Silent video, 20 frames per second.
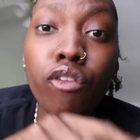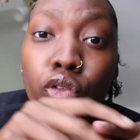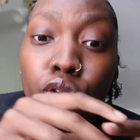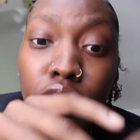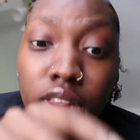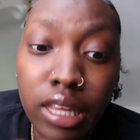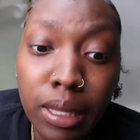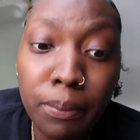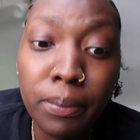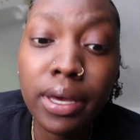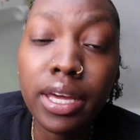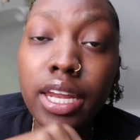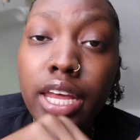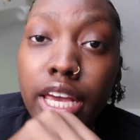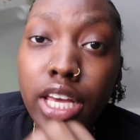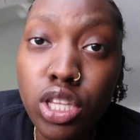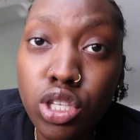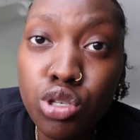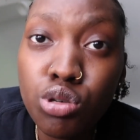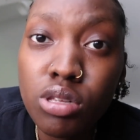really been
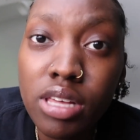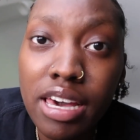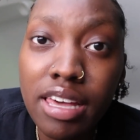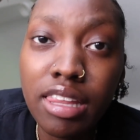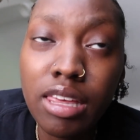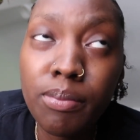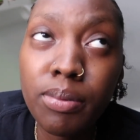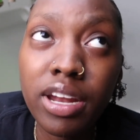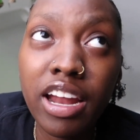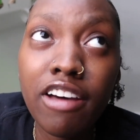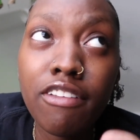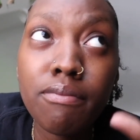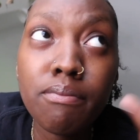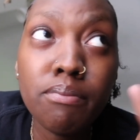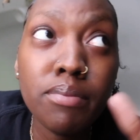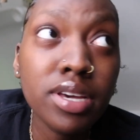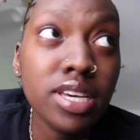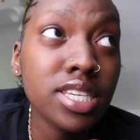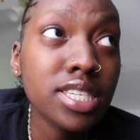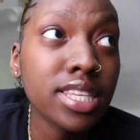into lately, but I've
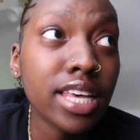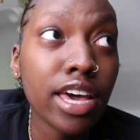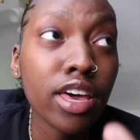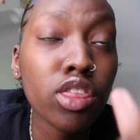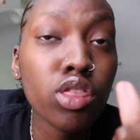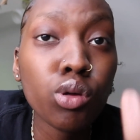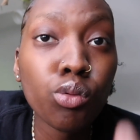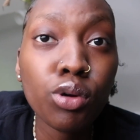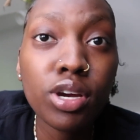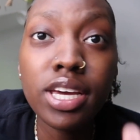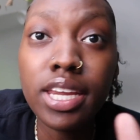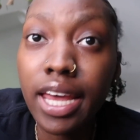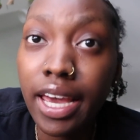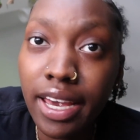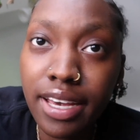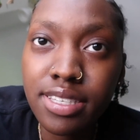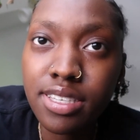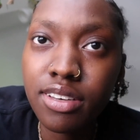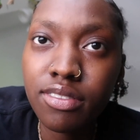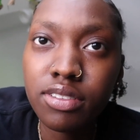missed like 3
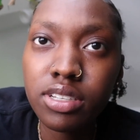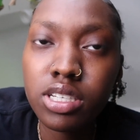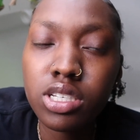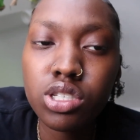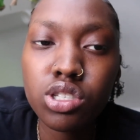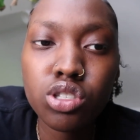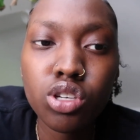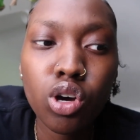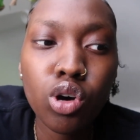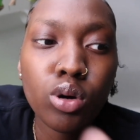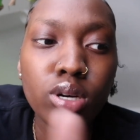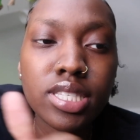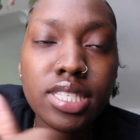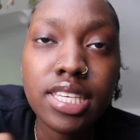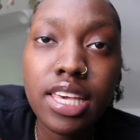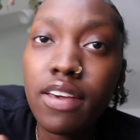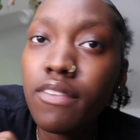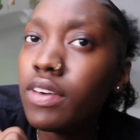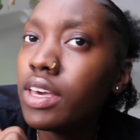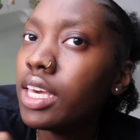days of it, so it's
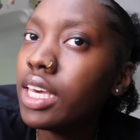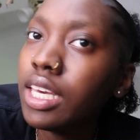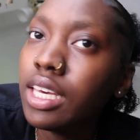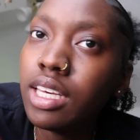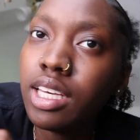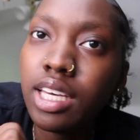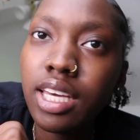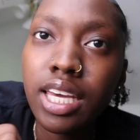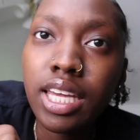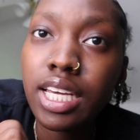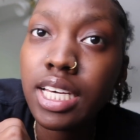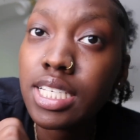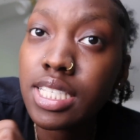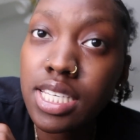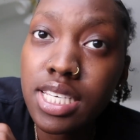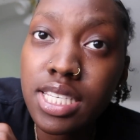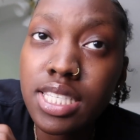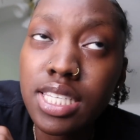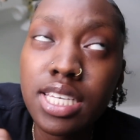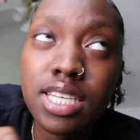giving
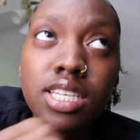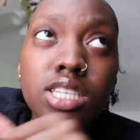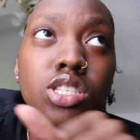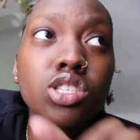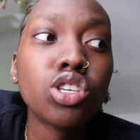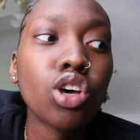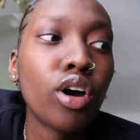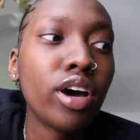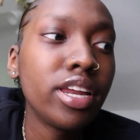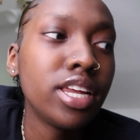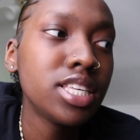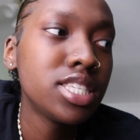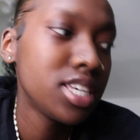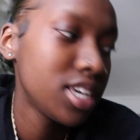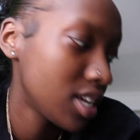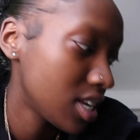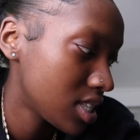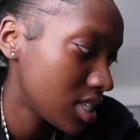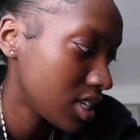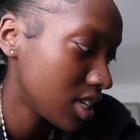inconsistent. So I need to
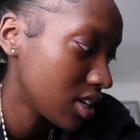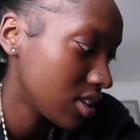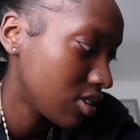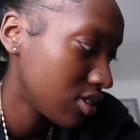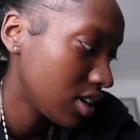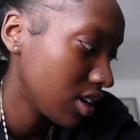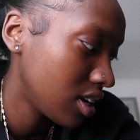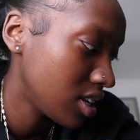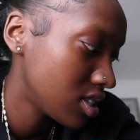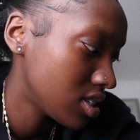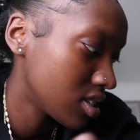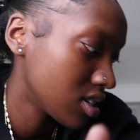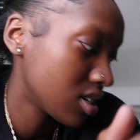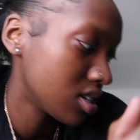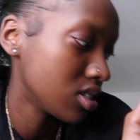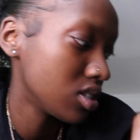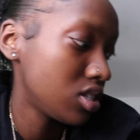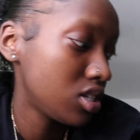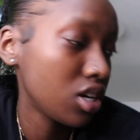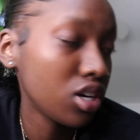get it together, and I need to
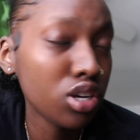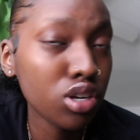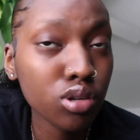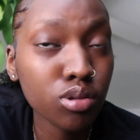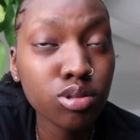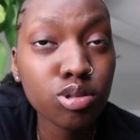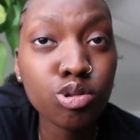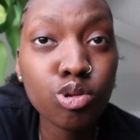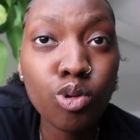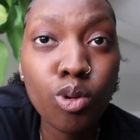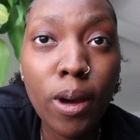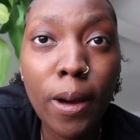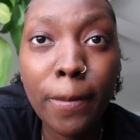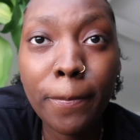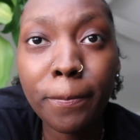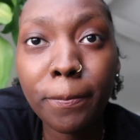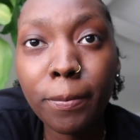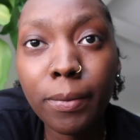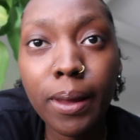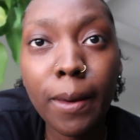continue to
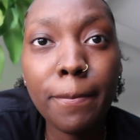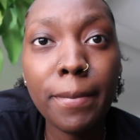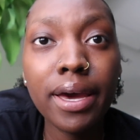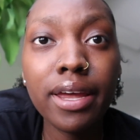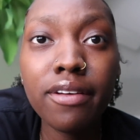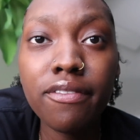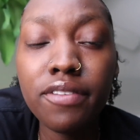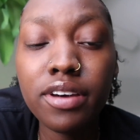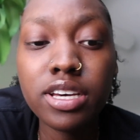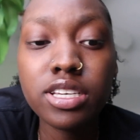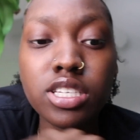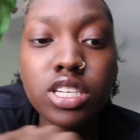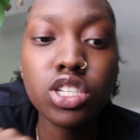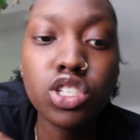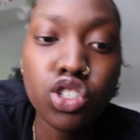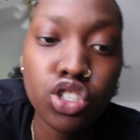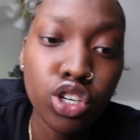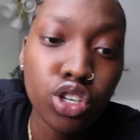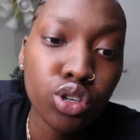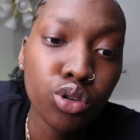manifest
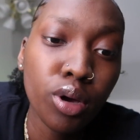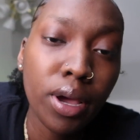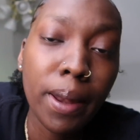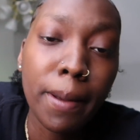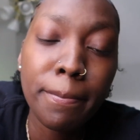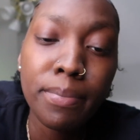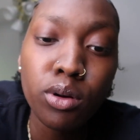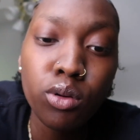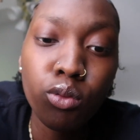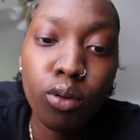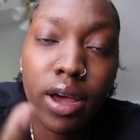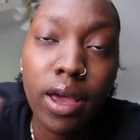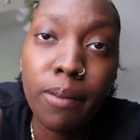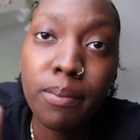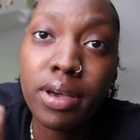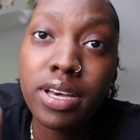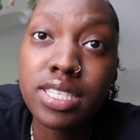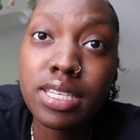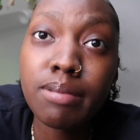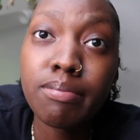and journal and pray
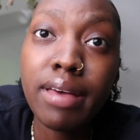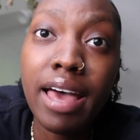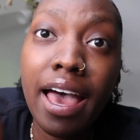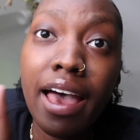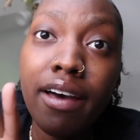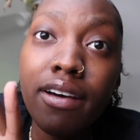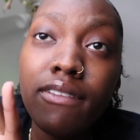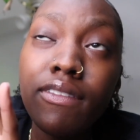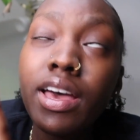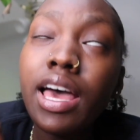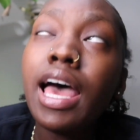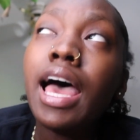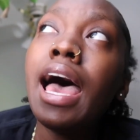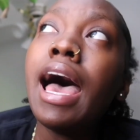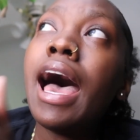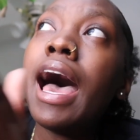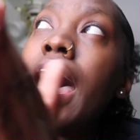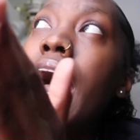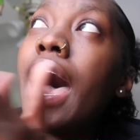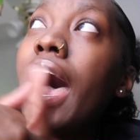because I
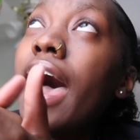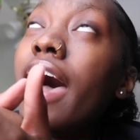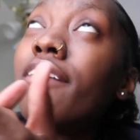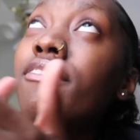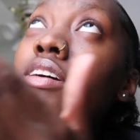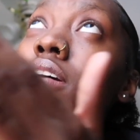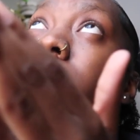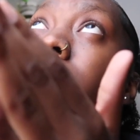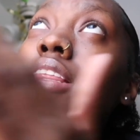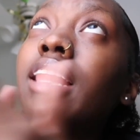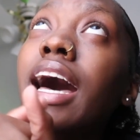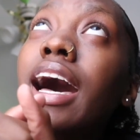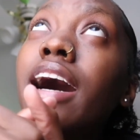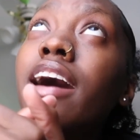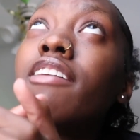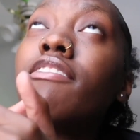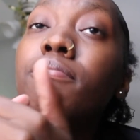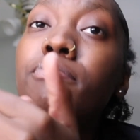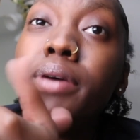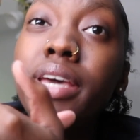have a
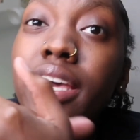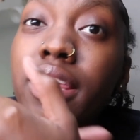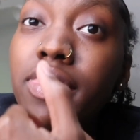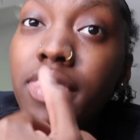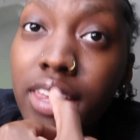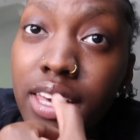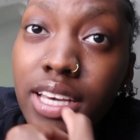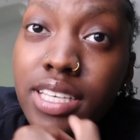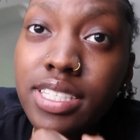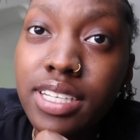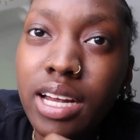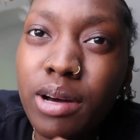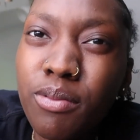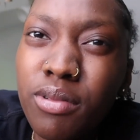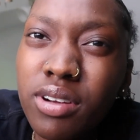lot of big things that I